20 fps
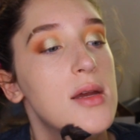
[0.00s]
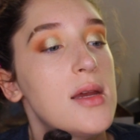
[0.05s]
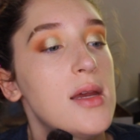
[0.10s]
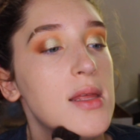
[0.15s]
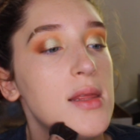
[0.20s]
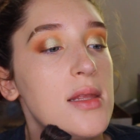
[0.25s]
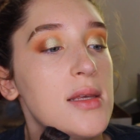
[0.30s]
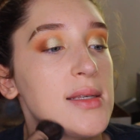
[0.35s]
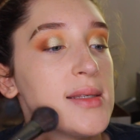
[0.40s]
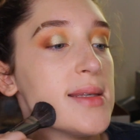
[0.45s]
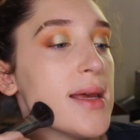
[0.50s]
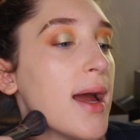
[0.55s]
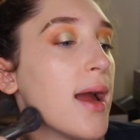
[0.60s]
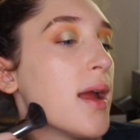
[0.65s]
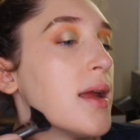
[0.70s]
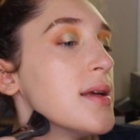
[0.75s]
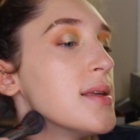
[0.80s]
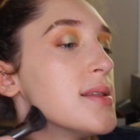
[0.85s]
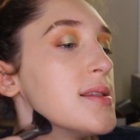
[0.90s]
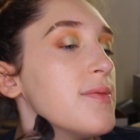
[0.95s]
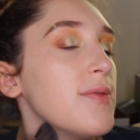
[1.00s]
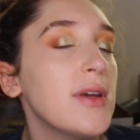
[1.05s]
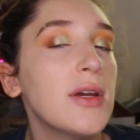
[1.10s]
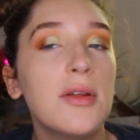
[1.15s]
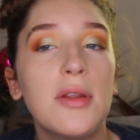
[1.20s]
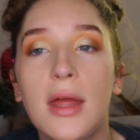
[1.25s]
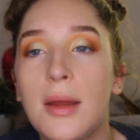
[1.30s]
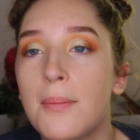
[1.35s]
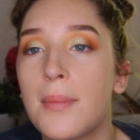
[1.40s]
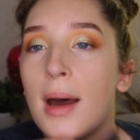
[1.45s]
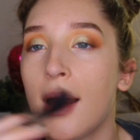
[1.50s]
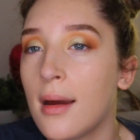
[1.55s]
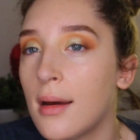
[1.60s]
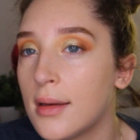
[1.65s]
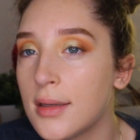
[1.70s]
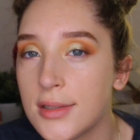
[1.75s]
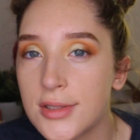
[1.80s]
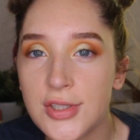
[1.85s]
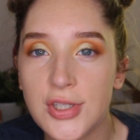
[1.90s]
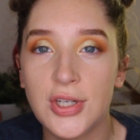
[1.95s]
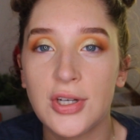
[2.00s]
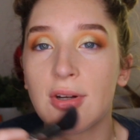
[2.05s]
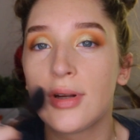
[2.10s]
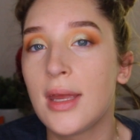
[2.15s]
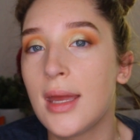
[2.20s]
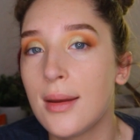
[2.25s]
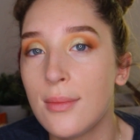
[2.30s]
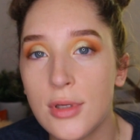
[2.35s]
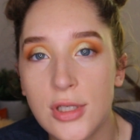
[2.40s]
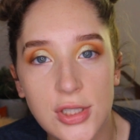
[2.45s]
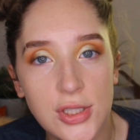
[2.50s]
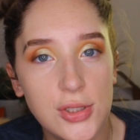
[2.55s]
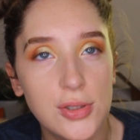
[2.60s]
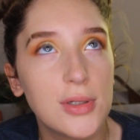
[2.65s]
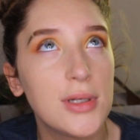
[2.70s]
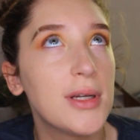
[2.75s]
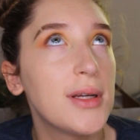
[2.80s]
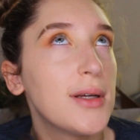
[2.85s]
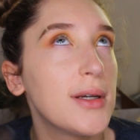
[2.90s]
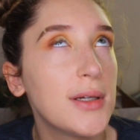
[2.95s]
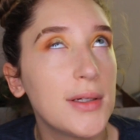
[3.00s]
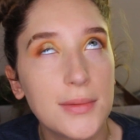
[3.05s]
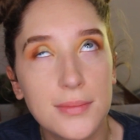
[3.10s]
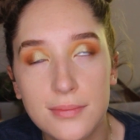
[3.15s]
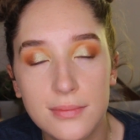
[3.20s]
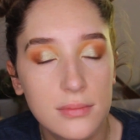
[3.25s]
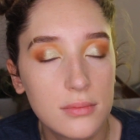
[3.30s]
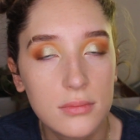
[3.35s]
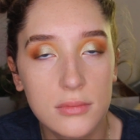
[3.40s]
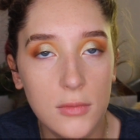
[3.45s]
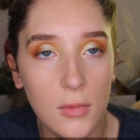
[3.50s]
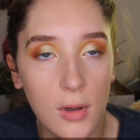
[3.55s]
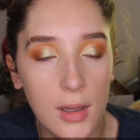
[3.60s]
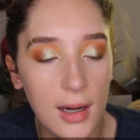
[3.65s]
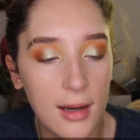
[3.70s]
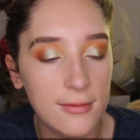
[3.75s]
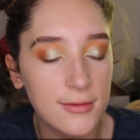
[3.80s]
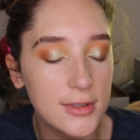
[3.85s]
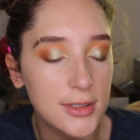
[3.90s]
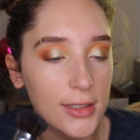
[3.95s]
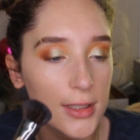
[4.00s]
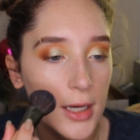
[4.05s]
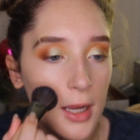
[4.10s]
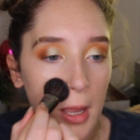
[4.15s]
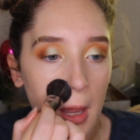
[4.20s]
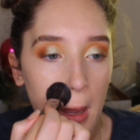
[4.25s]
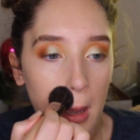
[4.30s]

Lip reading: in the science field, like biology or chemistry or whatever.